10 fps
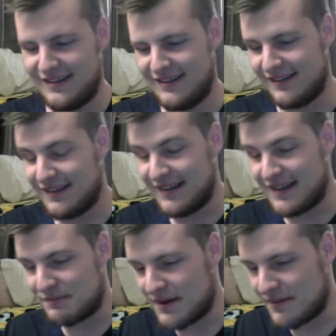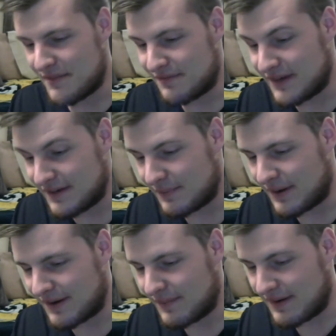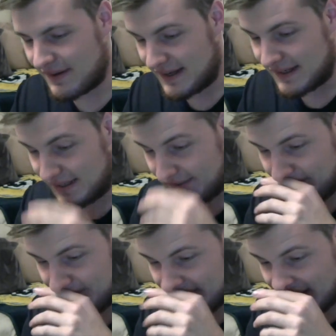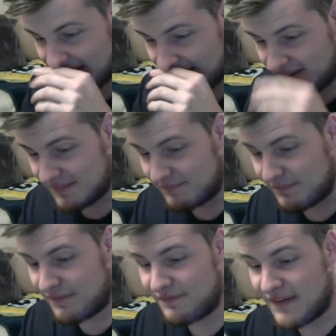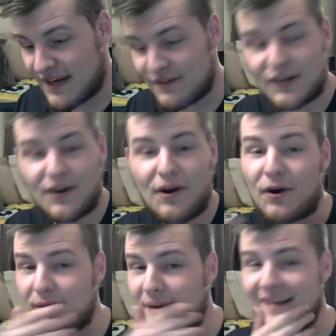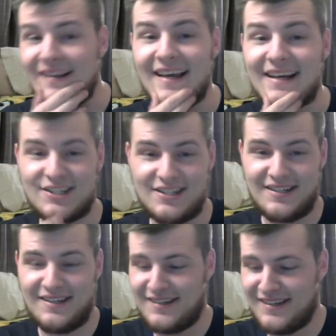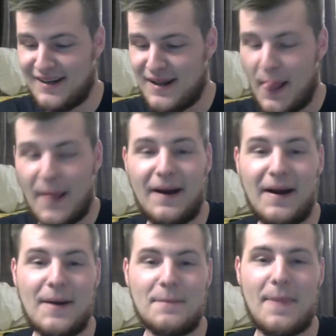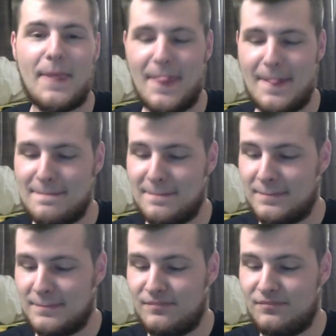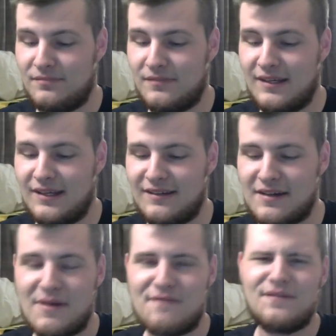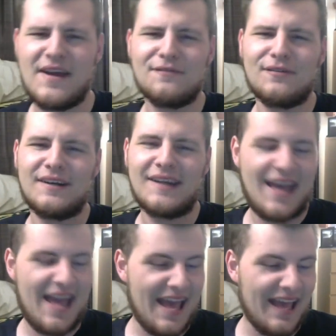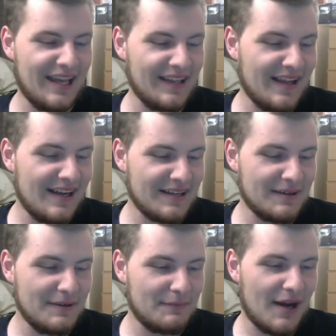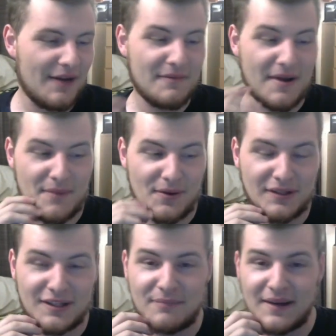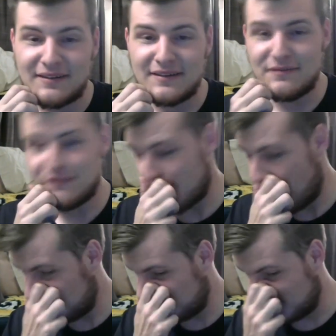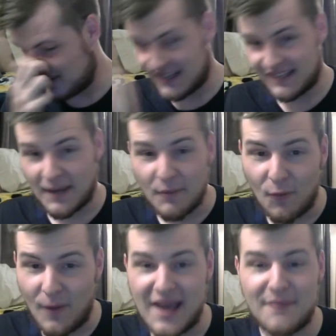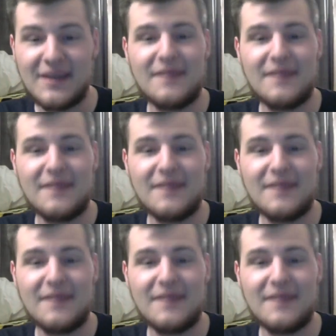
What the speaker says: I think that's probably my favorite part about collecting. My favorite card in my collection. Um, it's like my favorite and like probably my most expensive, so it's like a double whammy.